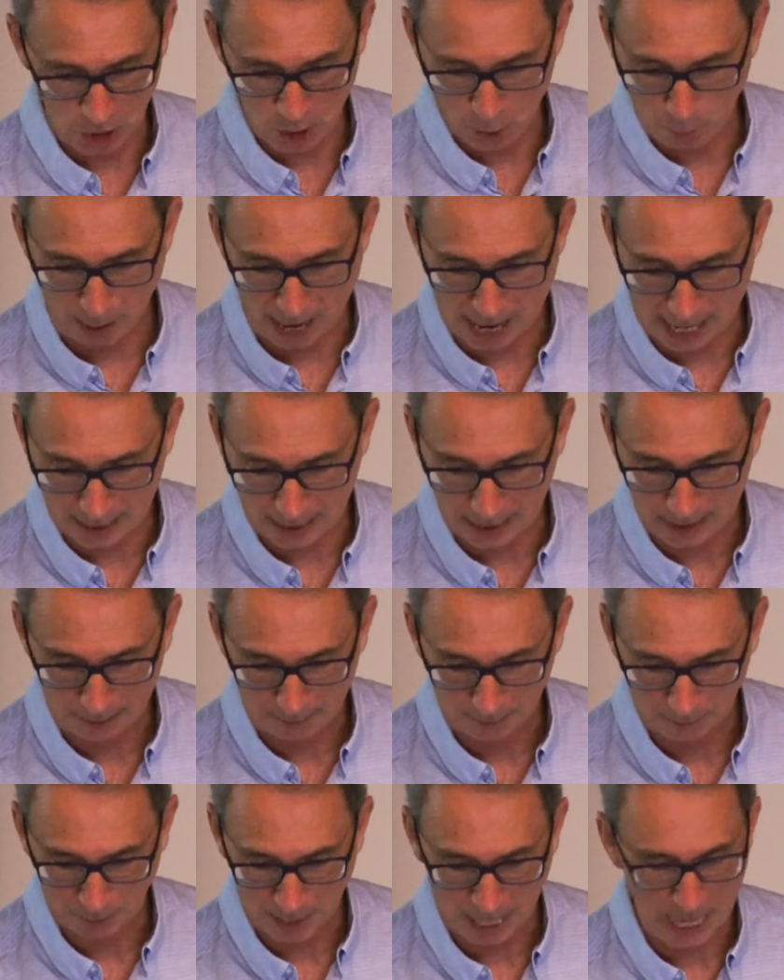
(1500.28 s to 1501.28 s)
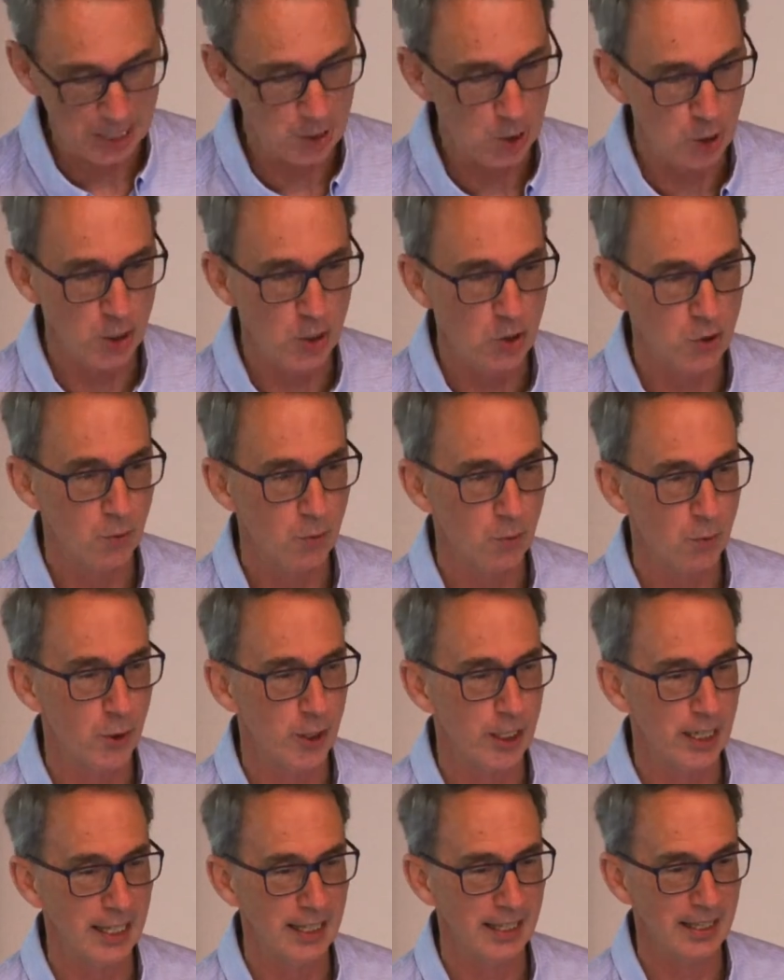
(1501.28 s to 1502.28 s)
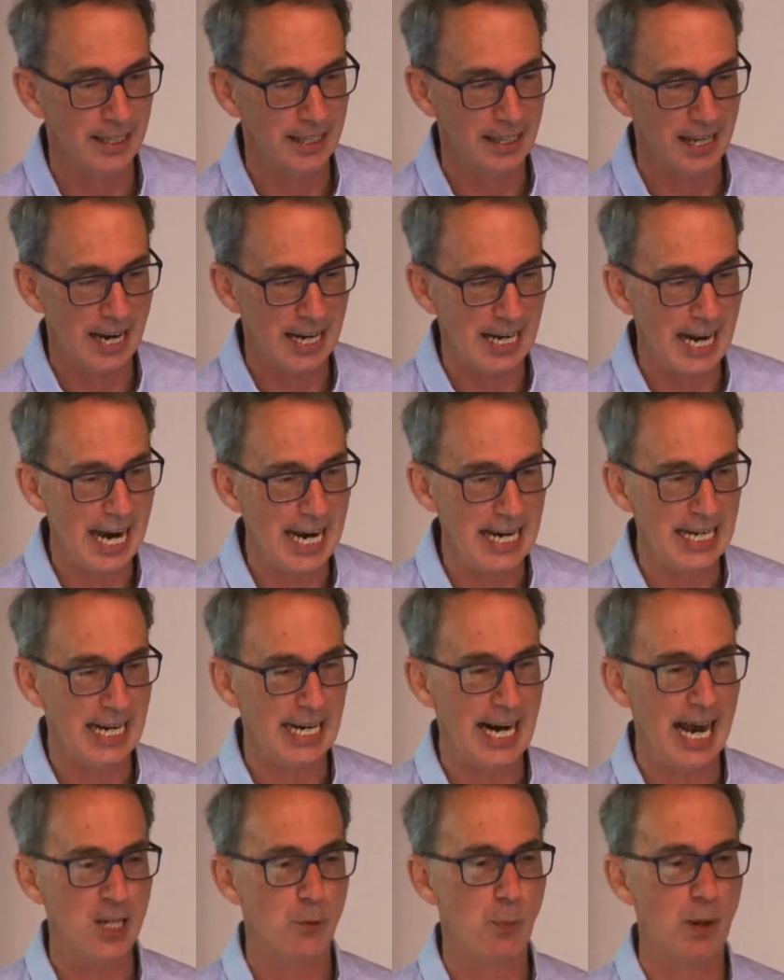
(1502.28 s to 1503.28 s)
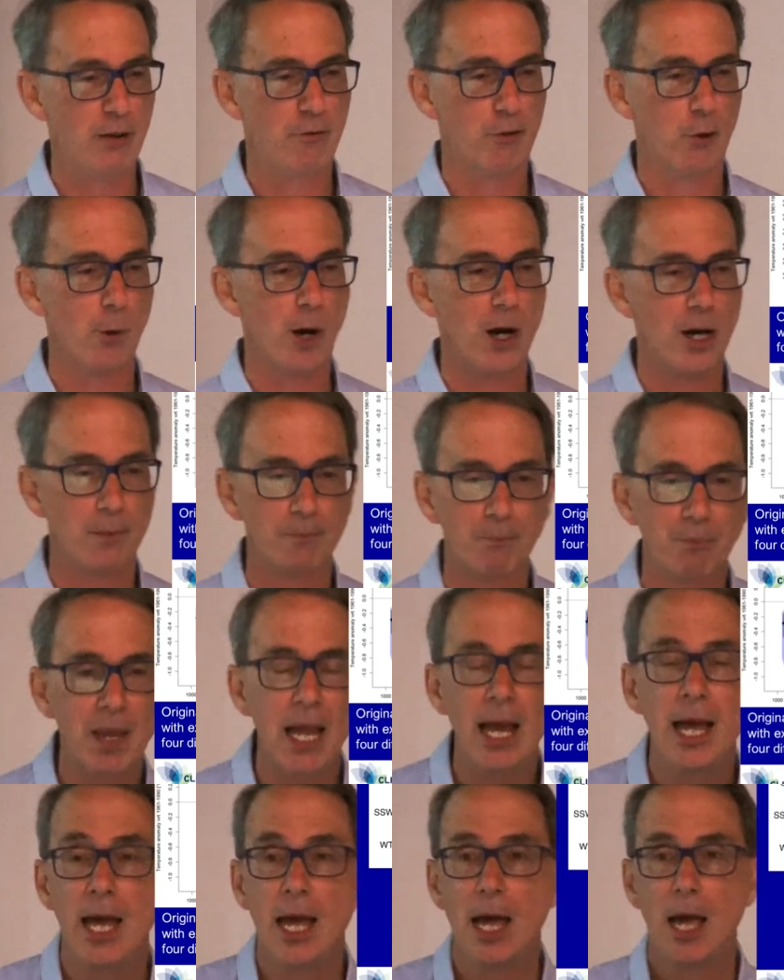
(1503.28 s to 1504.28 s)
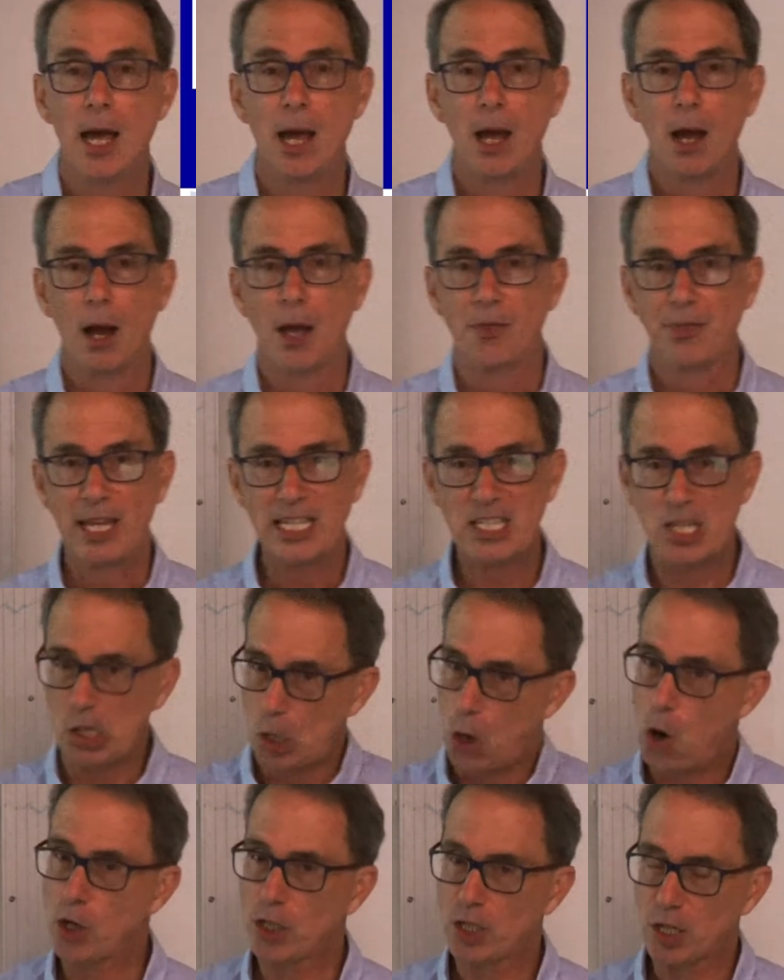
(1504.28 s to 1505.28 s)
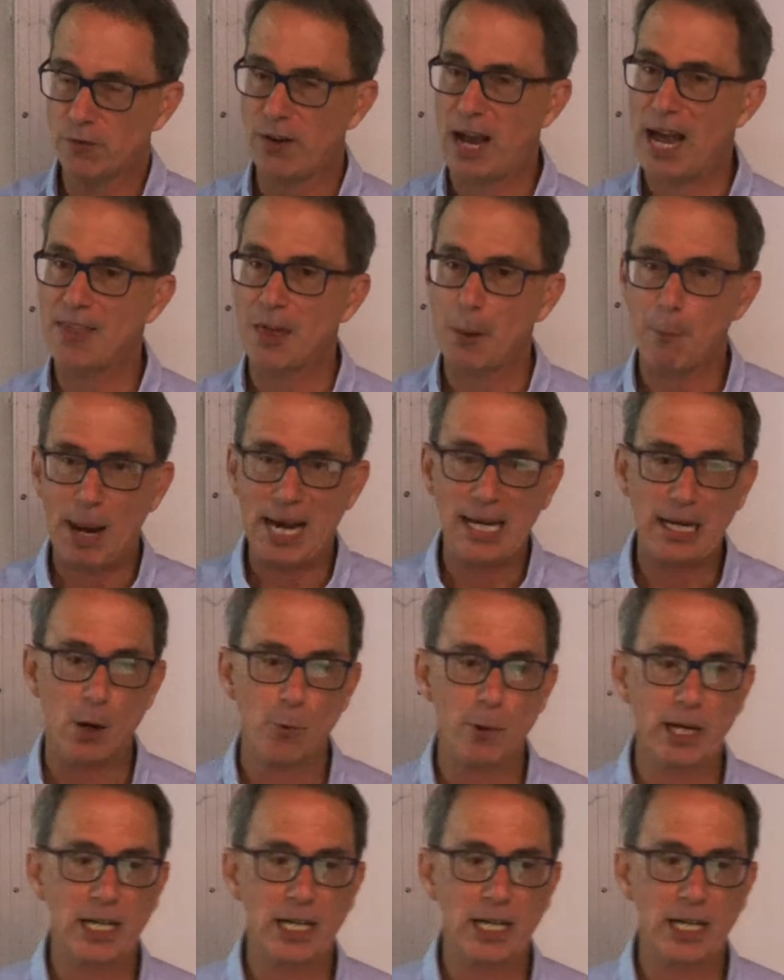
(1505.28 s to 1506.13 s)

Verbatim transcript: she's back and she's working again and has been for a while. There's lots of other patio